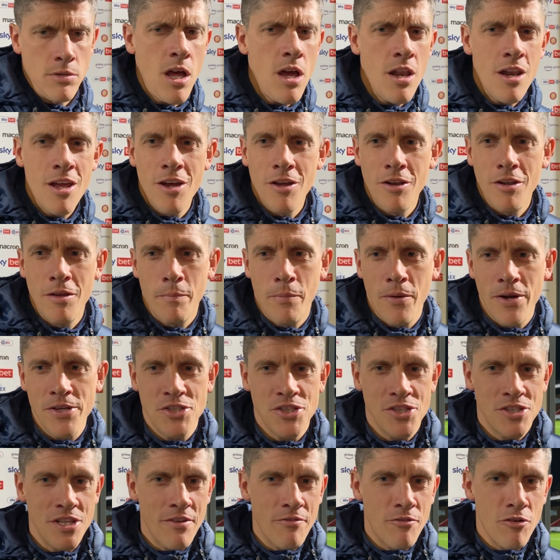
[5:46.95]
No, the
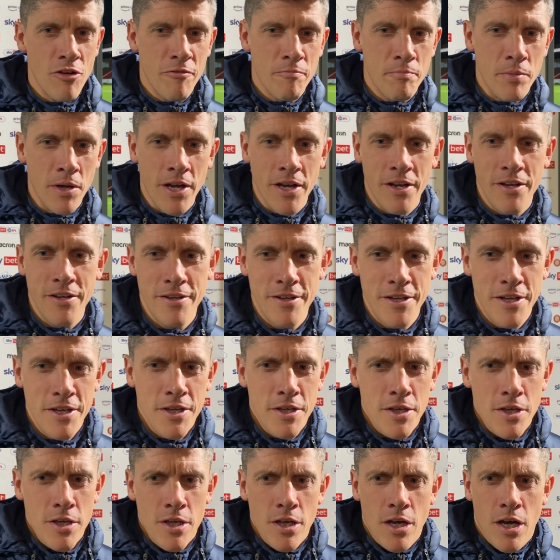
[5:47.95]
pressure's never off. But
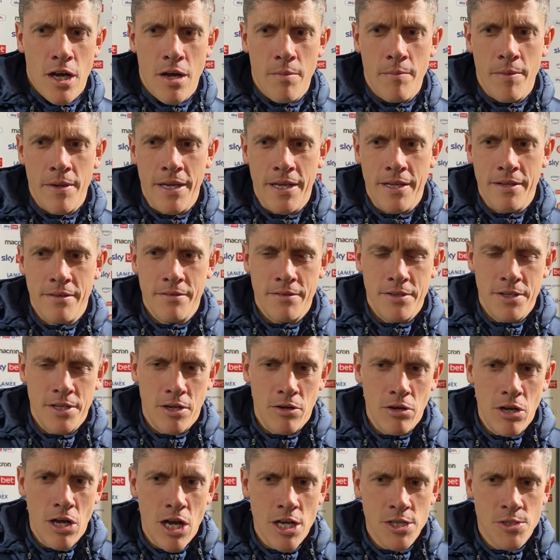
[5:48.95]
I mean, you
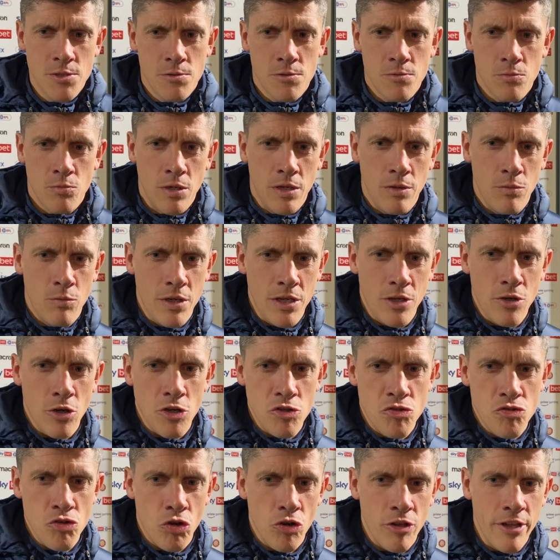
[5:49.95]
know, last we got
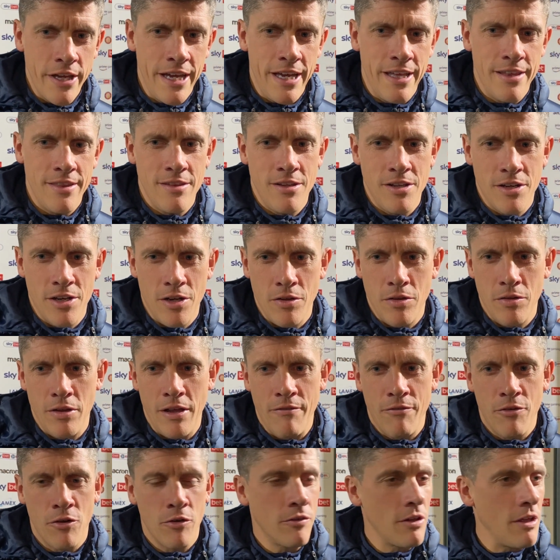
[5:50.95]
a draw there. You know,
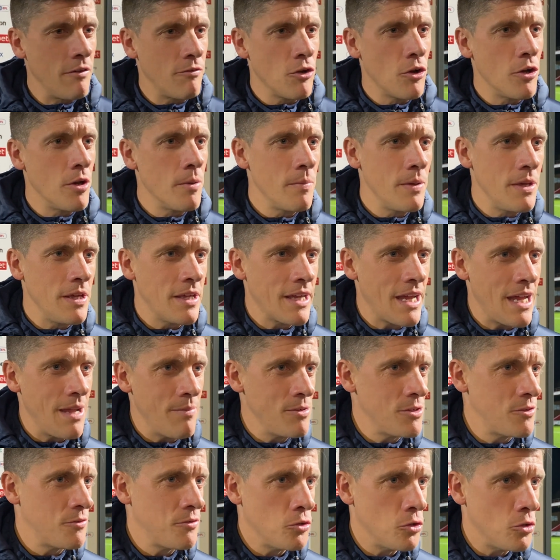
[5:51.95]
they've gone and beat
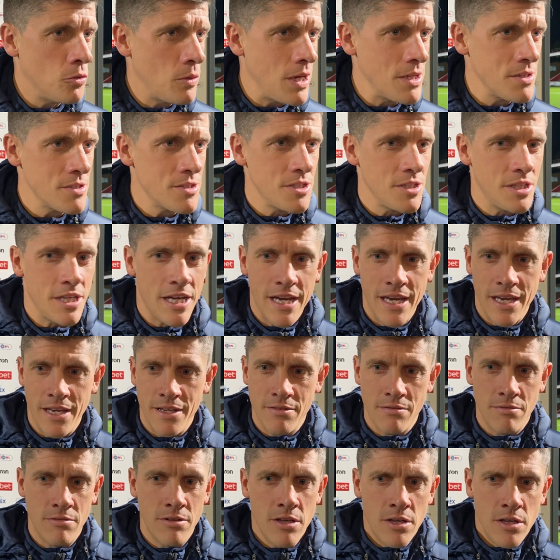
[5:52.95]
Cambridge 4-1 today.
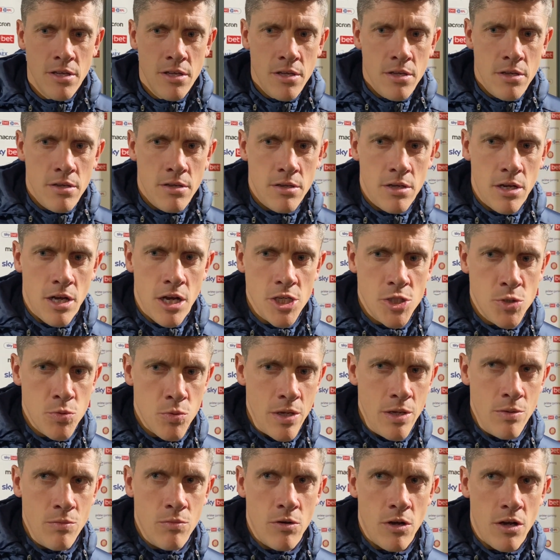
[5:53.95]
And last
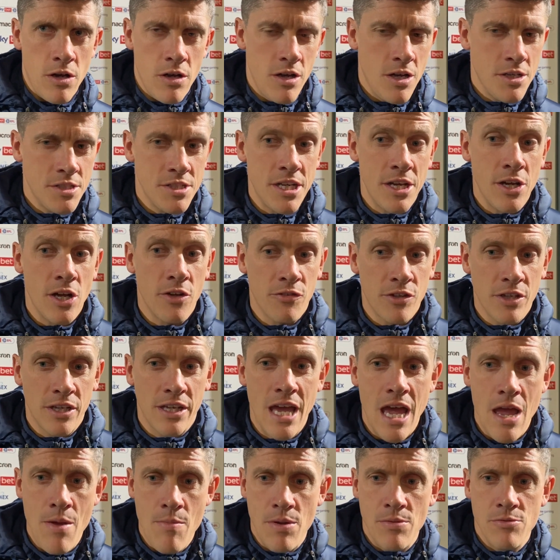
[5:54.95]
week, I said after the
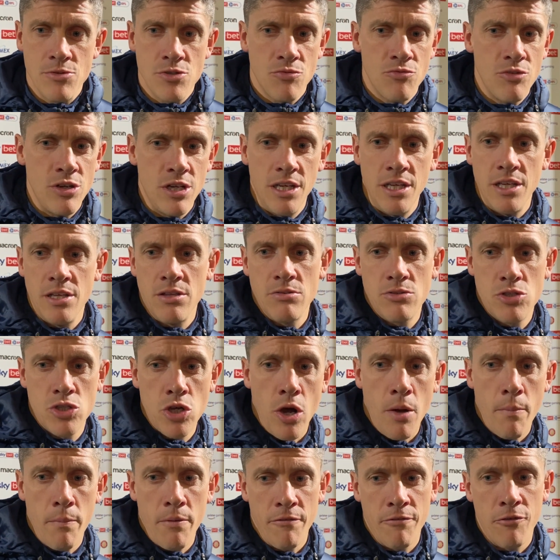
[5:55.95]
game, it was a really
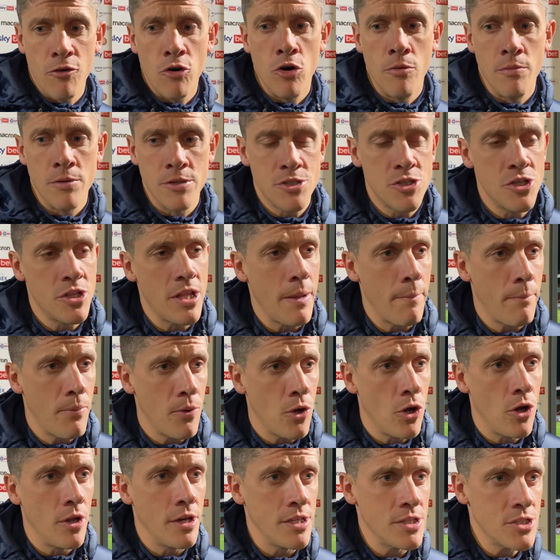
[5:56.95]
top performance that they
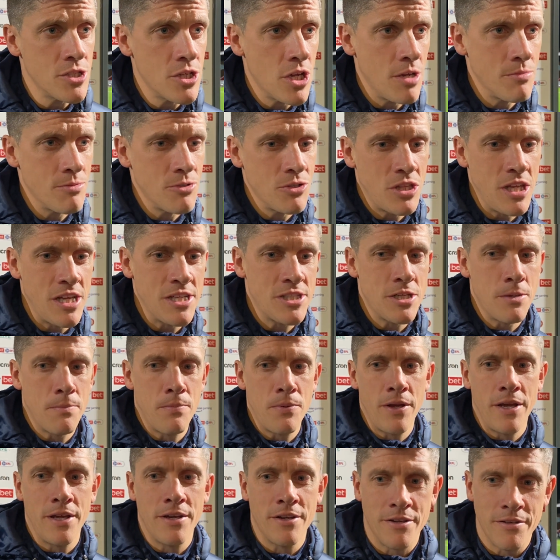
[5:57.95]
put on in terms of
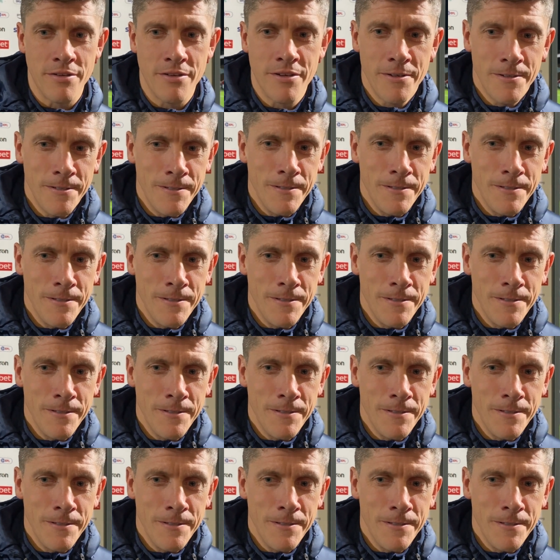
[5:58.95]
discipline and